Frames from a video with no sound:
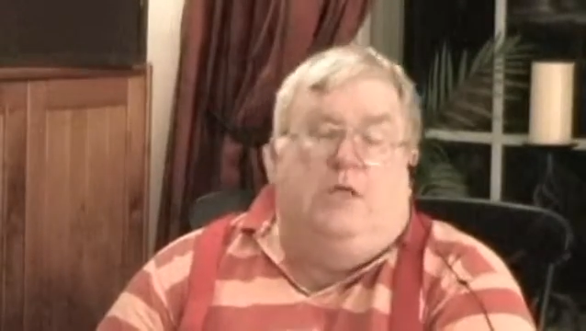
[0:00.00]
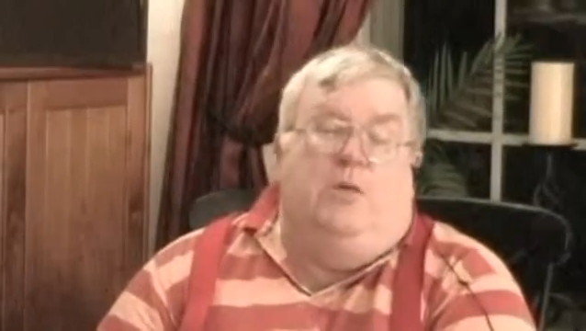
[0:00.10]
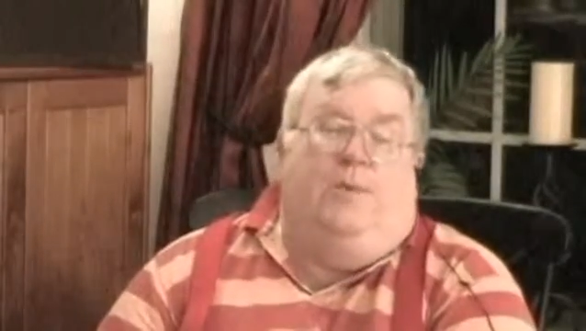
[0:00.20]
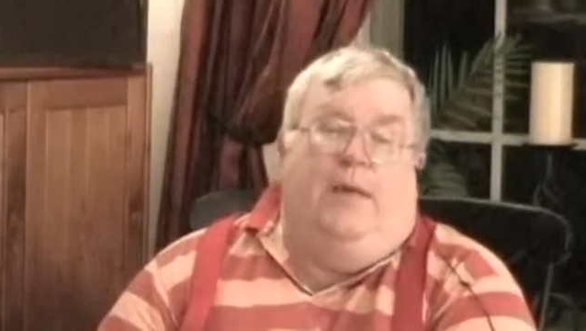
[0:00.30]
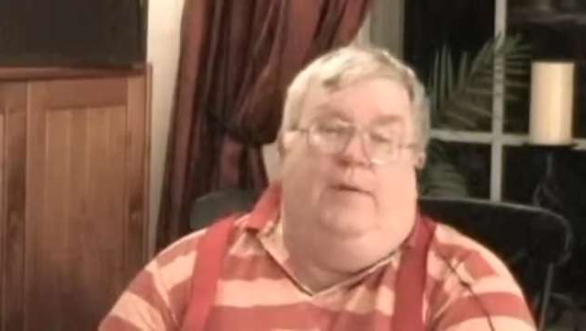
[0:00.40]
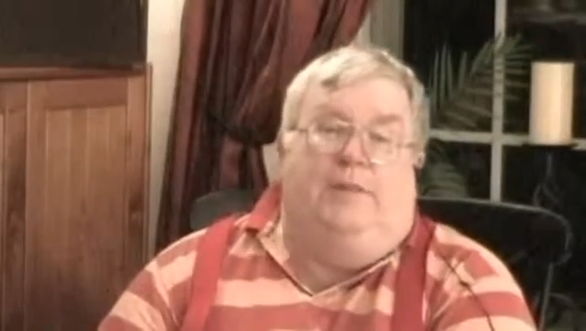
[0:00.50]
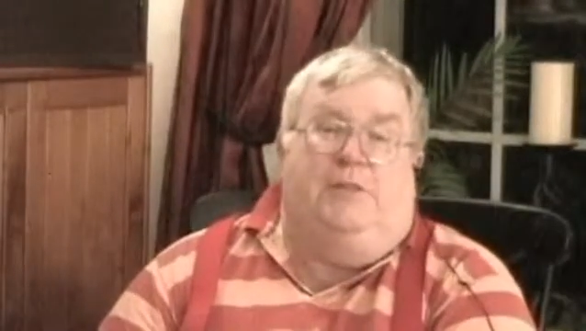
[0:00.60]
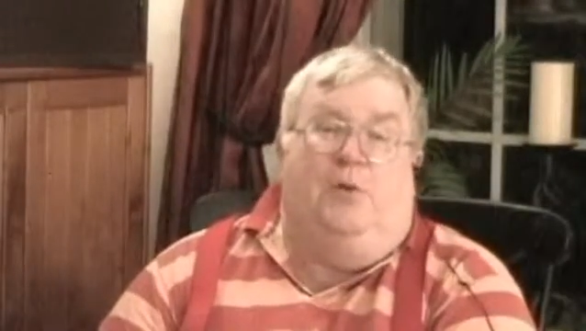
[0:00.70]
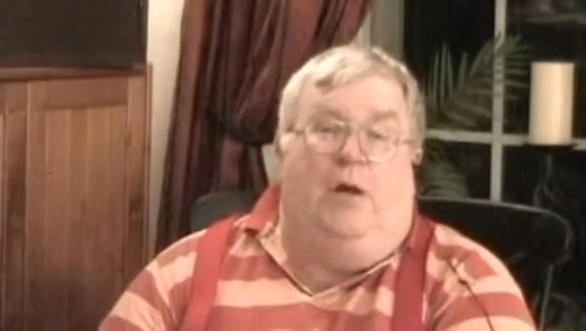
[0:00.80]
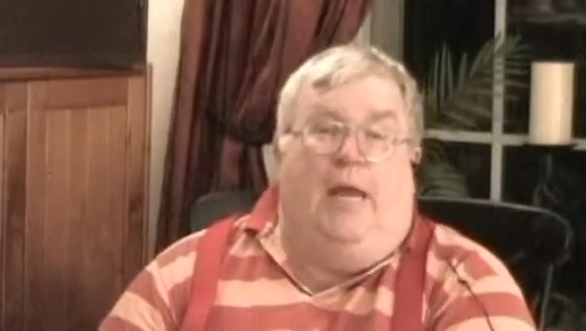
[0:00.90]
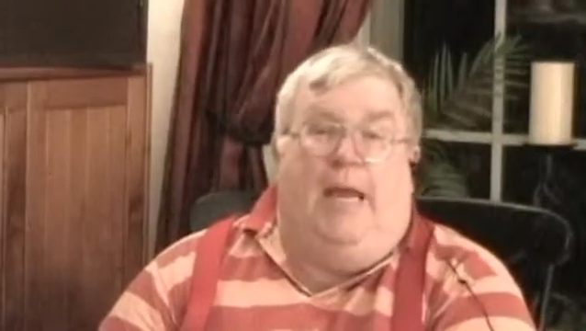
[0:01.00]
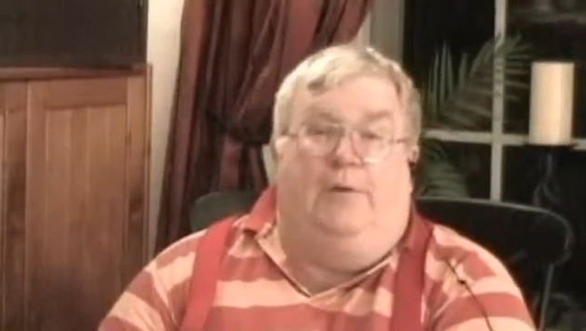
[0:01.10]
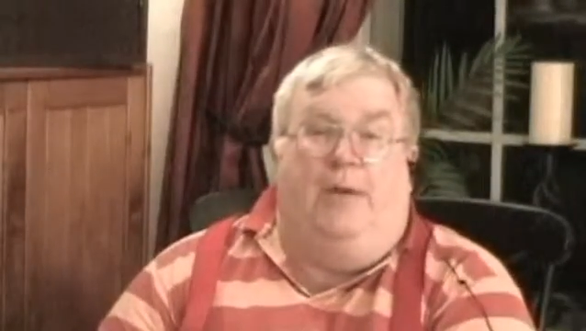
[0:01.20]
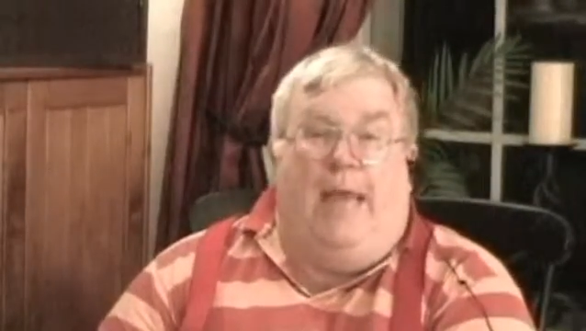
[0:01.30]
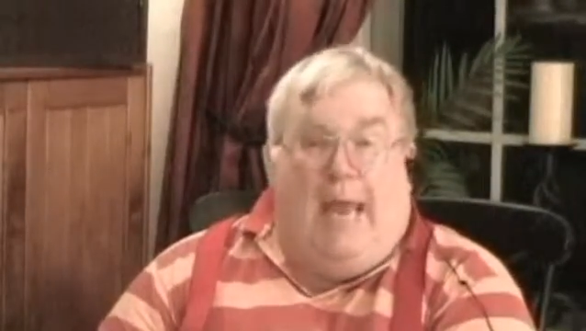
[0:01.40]
to parents who are
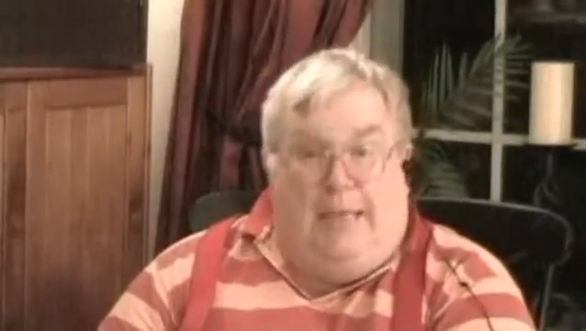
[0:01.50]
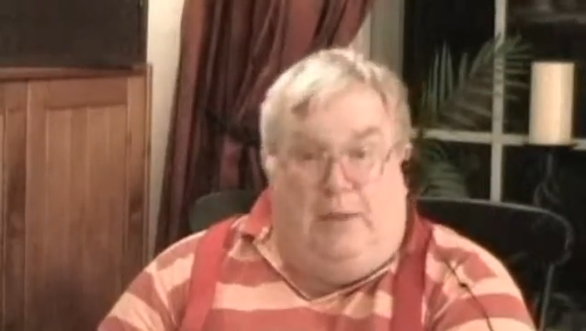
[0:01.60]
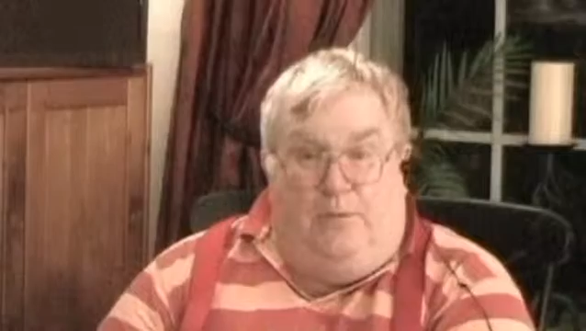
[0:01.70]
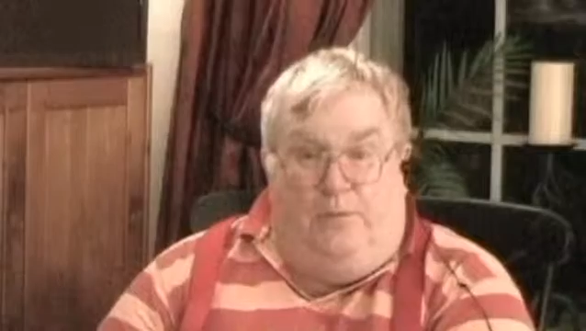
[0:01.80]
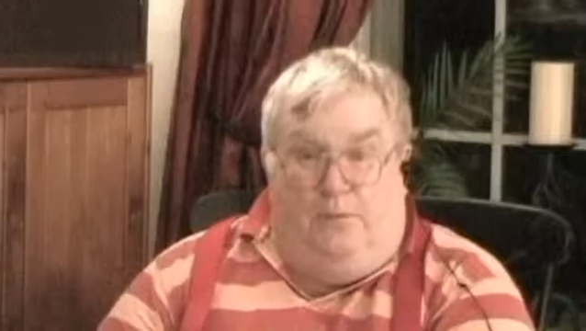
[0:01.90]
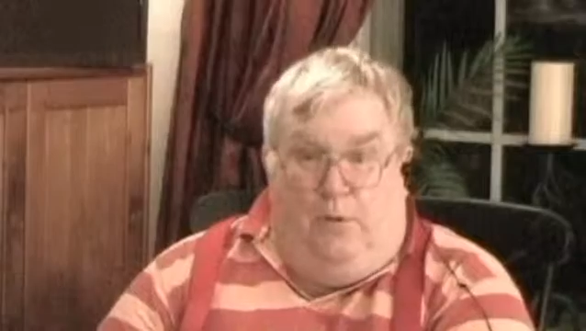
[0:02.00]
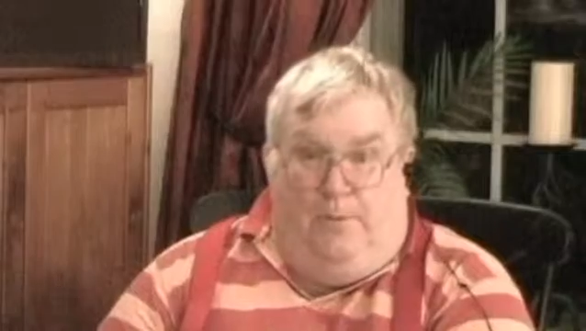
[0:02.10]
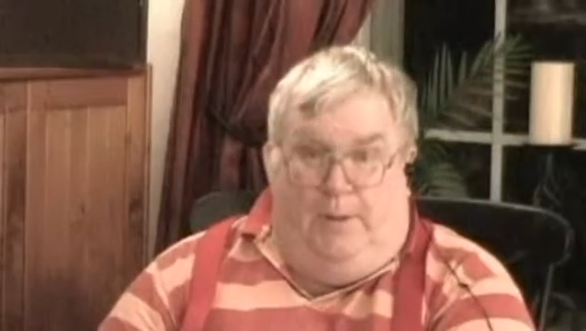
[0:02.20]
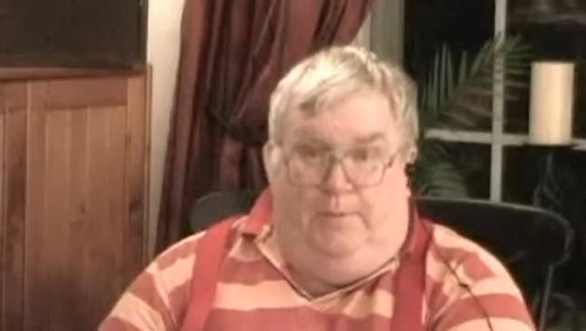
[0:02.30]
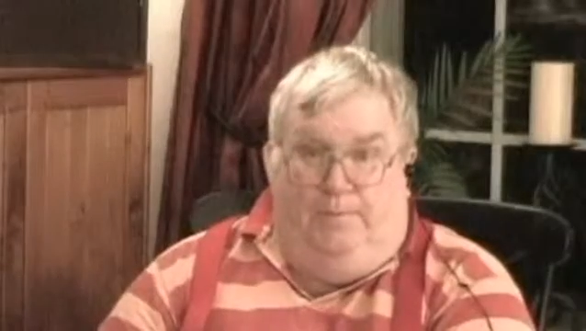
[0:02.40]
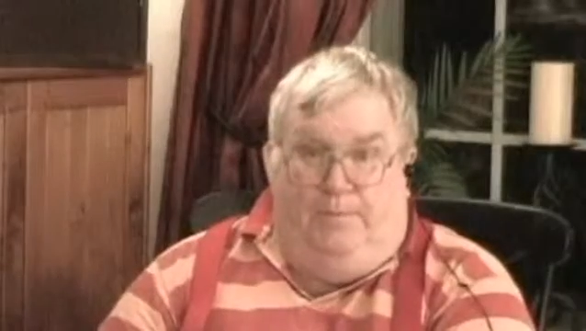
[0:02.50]
angry at the performer.